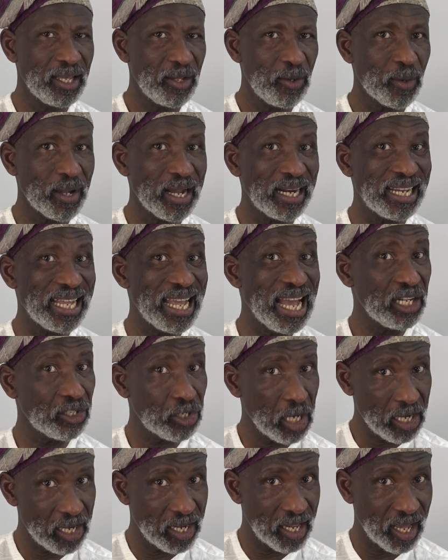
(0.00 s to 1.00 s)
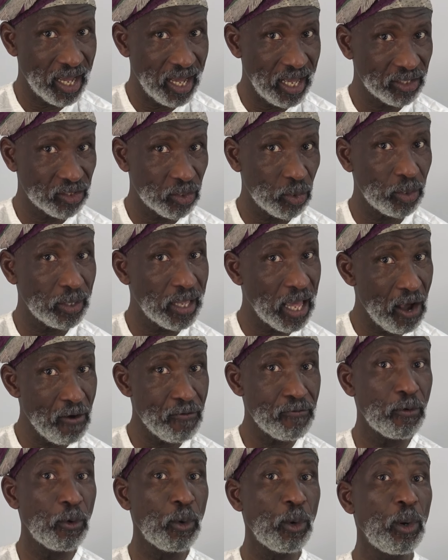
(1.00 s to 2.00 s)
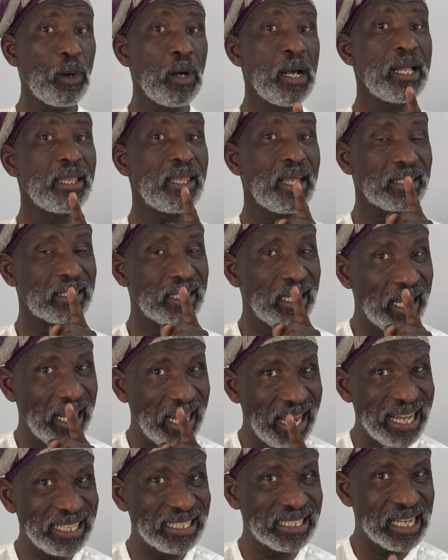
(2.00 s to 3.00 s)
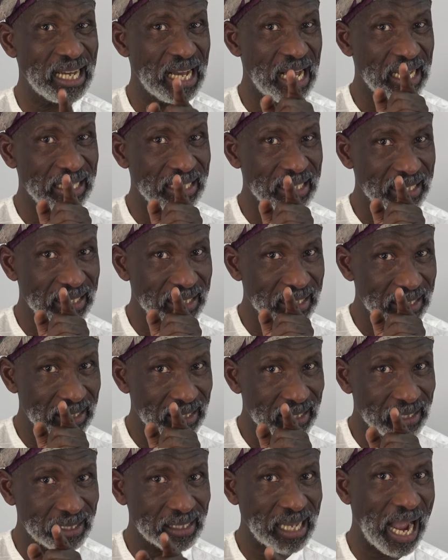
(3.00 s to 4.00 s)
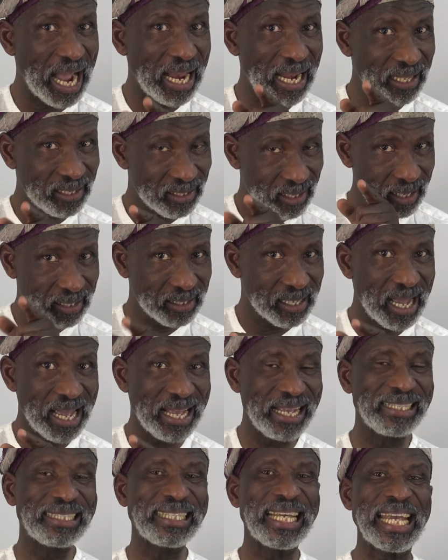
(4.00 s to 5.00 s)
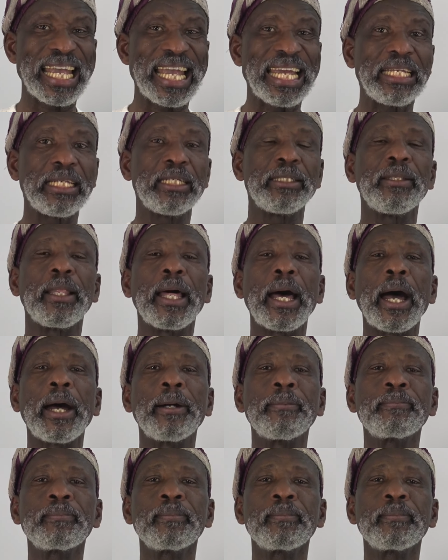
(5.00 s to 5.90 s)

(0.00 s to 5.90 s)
You can hear Shadda, so therefore, this letter, silent letter, is hidden there.